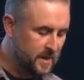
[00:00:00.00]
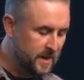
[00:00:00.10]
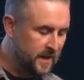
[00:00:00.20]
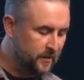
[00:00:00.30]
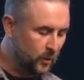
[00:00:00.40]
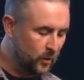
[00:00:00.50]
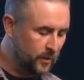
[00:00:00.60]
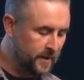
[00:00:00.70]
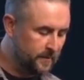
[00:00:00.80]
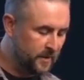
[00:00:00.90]
he
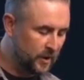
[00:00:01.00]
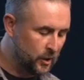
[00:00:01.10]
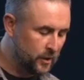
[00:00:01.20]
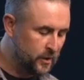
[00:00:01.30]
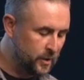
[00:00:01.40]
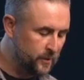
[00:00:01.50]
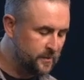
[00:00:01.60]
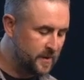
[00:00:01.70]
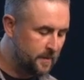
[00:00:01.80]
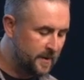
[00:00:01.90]
told him the good
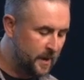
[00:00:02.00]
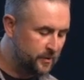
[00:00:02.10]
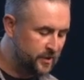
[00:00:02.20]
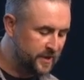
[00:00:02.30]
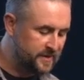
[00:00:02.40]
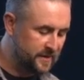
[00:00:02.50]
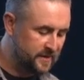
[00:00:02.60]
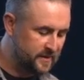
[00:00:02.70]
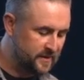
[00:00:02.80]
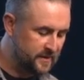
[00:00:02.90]
news about
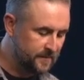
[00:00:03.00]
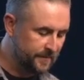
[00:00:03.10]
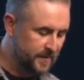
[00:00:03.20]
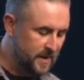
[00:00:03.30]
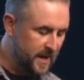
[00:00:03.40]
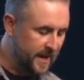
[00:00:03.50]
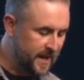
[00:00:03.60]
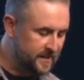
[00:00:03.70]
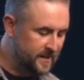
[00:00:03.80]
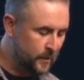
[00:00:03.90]
Jesus. And
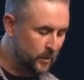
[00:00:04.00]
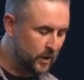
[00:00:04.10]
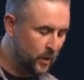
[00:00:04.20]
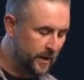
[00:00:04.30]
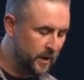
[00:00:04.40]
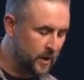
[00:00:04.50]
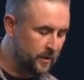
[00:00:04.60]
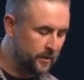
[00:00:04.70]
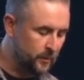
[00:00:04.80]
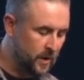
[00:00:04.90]
as they were going
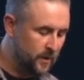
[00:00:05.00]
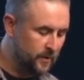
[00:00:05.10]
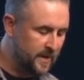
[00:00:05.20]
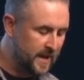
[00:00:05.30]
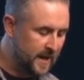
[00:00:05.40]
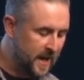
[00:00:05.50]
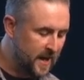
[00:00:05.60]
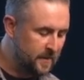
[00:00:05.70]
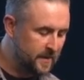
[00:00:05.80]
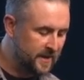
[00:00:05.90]
along the road, they
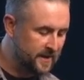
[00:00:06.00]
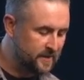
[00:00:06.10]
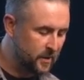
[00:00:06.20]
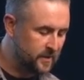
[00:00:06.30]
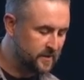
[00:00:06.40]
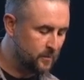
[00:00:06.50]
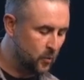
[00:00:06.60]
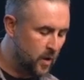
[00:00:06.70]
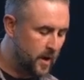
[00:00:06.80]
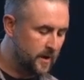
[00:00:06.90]
came and they saw
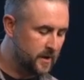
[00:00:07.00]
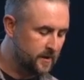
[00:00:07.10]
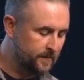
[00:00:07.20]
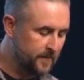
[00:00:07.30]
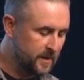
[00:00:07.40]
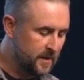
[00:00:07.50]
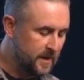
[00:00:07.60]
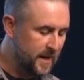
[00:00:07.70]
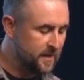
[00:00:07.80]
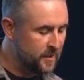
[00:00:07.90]
some water.
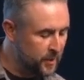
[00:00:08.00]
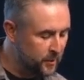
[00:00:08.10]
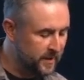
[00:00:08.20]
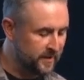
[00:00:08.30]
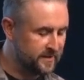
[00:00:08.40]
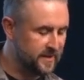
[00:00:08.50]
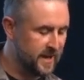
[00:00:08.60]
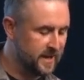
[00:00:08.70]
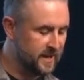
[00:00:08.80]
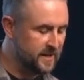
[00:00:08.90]
And the eunuch
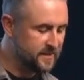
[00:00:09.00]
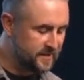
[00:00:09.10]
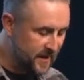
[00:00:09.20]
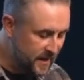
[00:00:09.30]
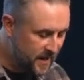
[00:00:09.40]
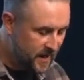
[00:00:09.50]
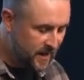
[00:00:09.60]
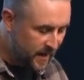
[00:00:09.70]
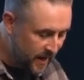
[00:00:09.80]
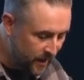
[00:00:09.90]
said, see,
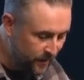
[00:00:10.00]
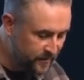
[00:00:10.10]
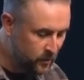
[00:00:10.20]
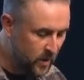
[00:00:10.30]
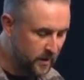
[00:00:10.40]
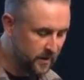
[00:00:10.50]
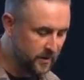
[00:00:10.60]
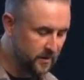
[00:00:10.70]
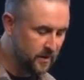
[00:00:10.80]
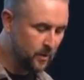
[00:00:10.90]
here is
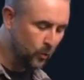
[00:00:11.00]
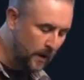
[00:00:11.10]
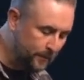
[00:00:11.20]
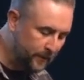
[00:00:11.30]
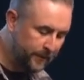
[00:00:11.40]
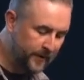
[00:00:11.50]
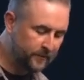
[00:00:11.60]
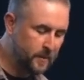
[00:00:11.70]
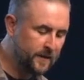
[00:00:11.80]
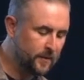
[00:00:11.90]
water. What
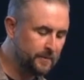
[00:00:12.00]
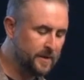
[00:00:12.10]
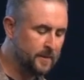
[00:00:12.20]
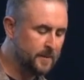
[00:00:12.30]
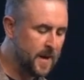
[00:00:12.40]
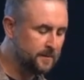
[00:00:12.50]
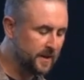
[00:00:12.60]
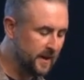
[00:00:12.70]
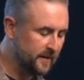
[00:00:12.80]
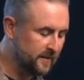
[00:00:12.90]
prevents me from being
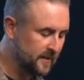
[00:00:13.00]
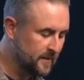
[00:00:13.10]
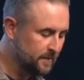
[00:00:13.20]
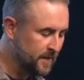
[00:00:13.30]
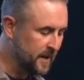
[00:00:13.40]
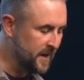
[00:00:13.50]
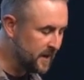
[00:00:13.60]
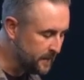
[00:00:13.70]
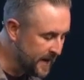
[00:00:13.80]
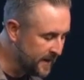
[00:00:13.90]
baptized? And he
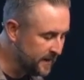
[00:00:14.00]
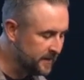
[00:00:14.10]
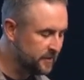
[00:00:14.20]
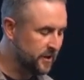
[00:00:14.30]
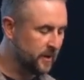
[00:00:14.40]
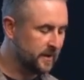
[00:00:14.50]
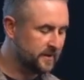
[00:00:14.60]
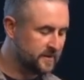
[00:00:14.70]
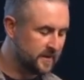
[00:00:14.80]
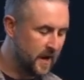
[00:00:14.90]
commanded the chariot
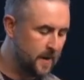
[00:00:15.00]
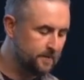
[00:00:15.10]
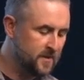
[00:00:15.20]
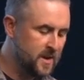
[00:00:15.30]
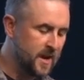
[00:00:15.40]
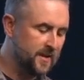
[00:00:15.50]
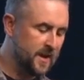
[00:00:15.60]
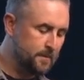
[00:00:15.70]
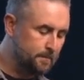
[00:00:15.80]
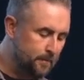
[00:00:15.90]
to stop, and
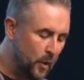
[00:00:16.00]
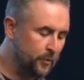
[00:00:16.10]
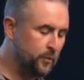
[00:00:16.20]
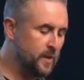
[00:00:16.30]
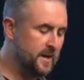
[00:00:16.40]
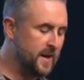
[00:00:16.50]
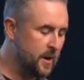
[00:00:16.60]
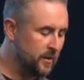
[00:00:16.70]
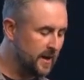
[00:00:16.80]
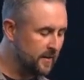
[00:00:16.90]
they both went
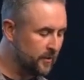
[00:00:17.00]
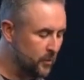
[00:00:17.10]
down into the